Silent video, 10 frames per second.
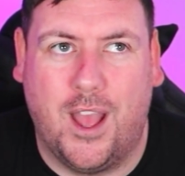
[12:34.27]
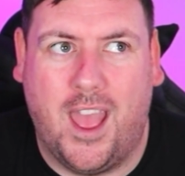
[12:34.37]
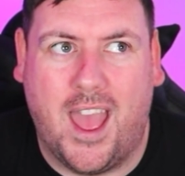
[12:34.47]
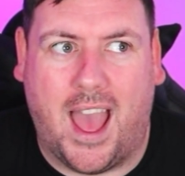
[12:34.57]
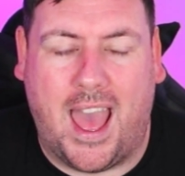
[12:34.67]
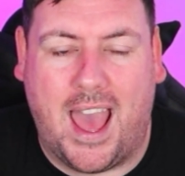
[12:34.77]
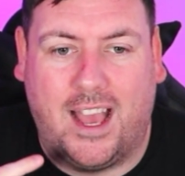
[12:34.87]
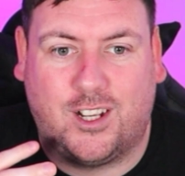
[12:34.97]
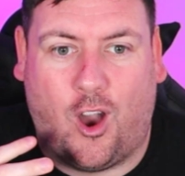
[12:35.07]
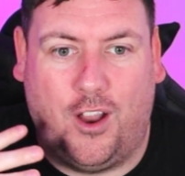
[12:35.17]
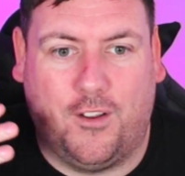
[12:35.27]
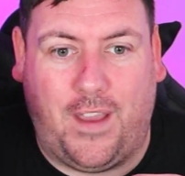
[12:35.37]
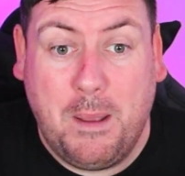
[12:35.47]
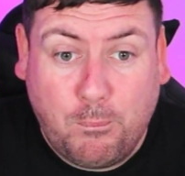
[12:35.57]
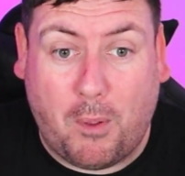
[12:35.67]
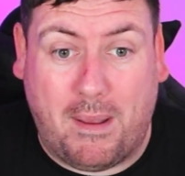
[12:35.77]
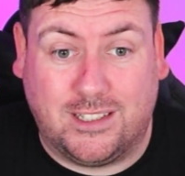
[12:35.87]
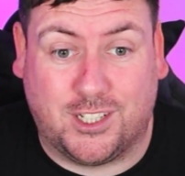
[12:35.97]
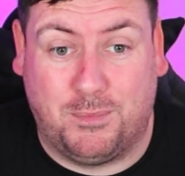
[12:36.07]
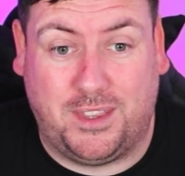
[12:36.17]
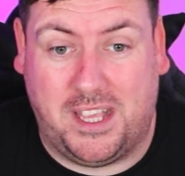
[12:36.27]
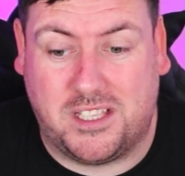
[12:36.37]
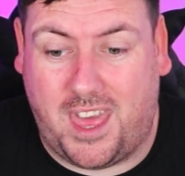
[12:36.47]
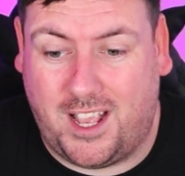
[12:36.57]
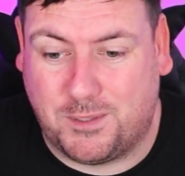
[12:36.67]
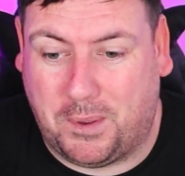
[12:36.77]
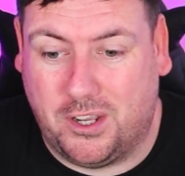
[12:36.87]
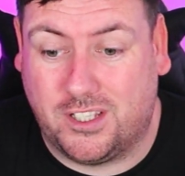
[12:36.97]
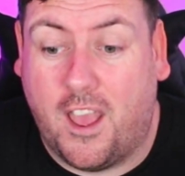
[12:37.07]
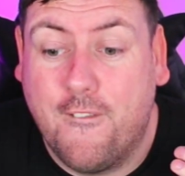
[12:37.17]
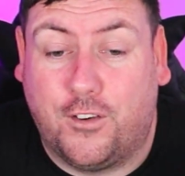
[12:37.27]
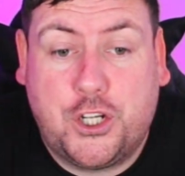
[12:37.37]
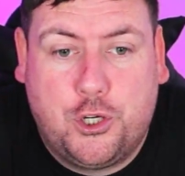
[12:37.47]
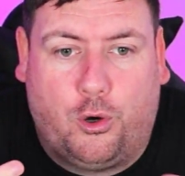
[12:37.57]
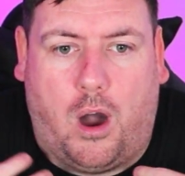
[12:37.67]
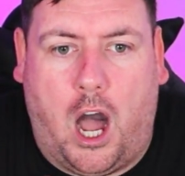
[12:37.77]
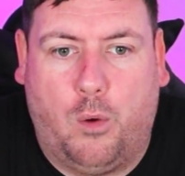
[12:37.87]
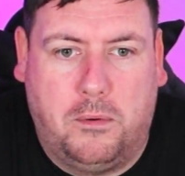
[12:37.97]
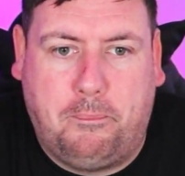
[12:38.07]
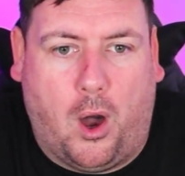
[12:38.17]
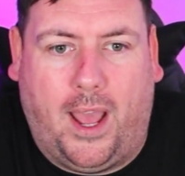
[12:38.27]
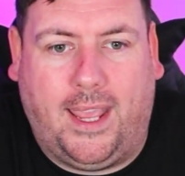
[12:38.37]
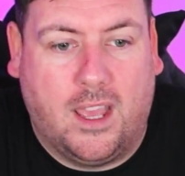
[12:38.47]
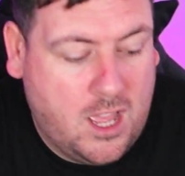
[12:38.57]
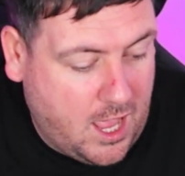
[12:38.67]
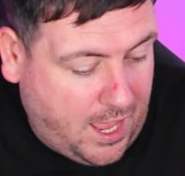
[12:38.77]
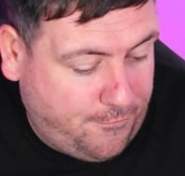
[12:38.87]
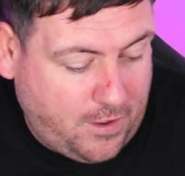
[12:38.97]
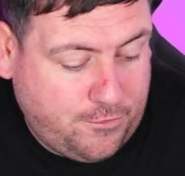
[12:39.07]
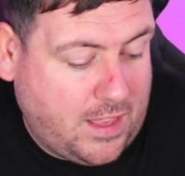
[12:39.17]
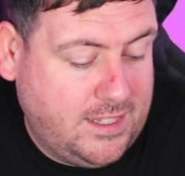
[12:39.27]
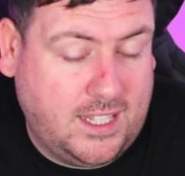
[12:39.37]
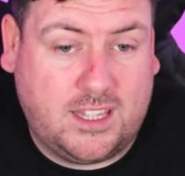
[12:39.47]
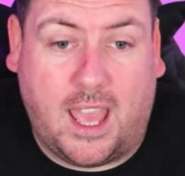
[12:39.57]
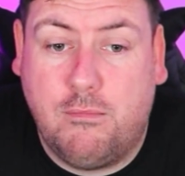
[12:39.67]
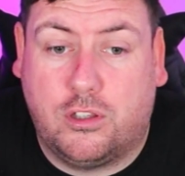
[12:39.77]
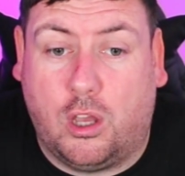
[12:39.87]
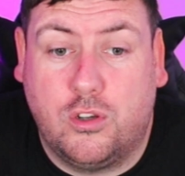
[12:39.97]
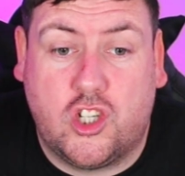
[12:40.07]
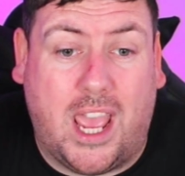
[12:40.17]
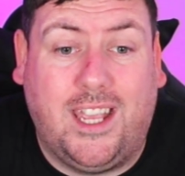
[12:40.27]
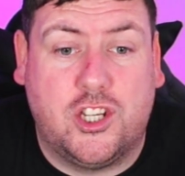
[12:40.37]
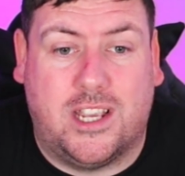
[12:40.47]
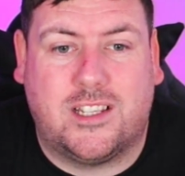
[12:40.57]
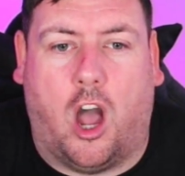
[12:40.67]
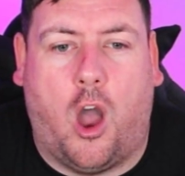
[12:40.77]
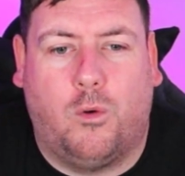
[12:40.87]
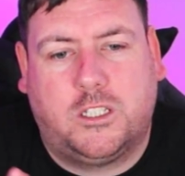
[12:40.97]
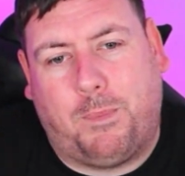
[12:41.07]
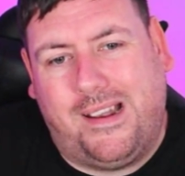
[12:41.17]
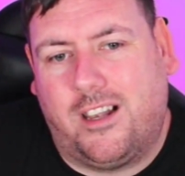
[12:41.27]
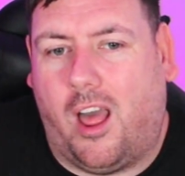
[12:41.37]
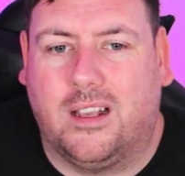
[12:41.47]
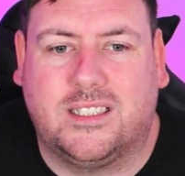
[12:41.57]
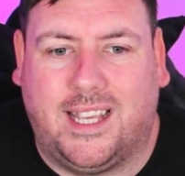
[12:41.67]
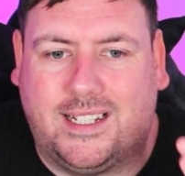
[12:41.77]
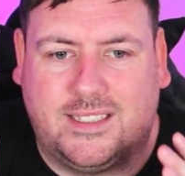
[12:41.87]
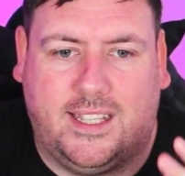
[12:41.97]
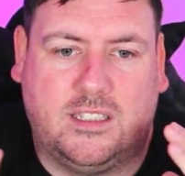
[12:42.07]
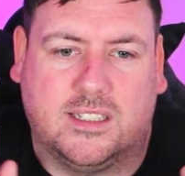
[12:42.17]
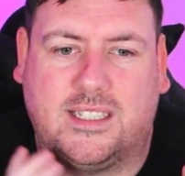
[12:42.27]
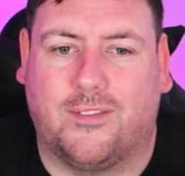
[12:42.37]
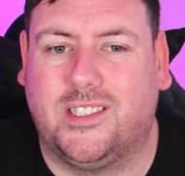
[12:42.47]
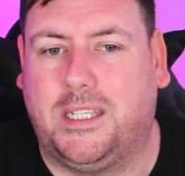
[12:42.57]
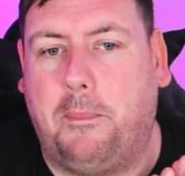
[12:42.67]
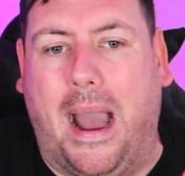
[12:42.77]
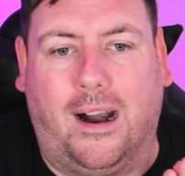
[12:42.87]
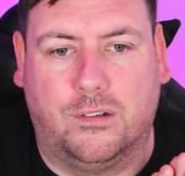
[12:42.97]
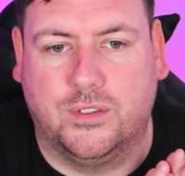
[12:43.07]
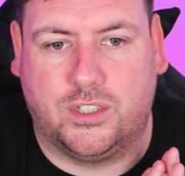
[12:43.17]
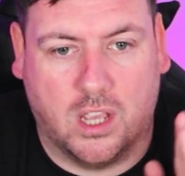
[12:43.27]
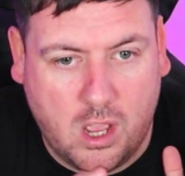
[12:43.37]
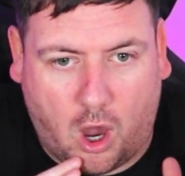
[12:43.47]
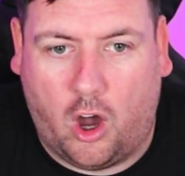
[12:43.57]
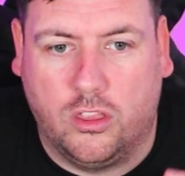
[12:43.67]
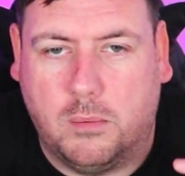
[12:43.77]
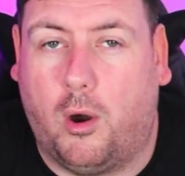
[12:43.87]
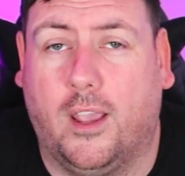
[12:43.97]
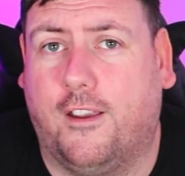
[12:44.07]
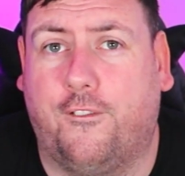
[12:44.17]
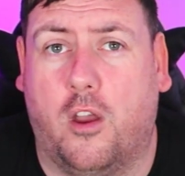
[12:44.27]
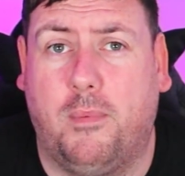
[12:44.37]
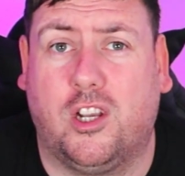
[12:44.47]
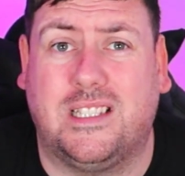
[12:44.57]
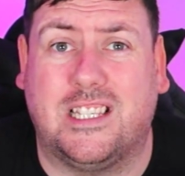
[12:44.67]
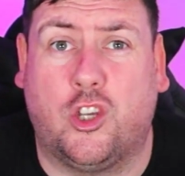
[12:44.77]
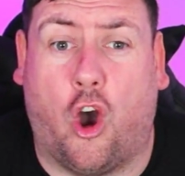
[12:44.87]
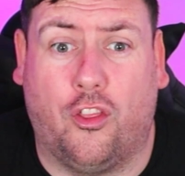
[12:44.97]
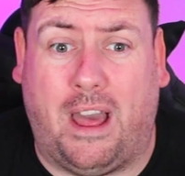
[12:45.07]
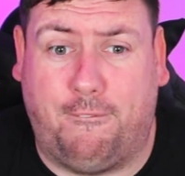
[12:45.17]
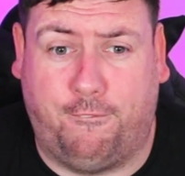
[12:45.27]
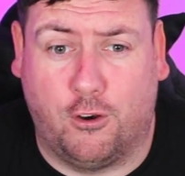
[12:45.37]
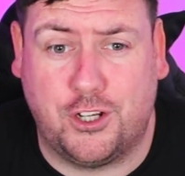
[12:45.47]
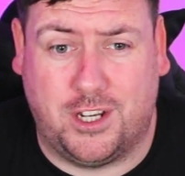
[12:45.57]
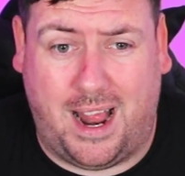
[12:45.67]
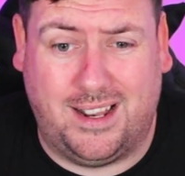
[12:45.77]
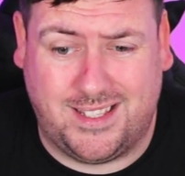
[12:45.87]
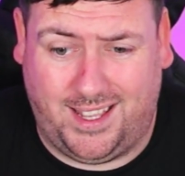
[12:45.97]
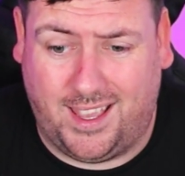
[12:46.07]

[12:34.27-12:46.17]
kind of implement some of these things, because for sure I would buy, if they did those changes, I would spend like 60 to 70 pounds on the microphone, because it's got that functionality.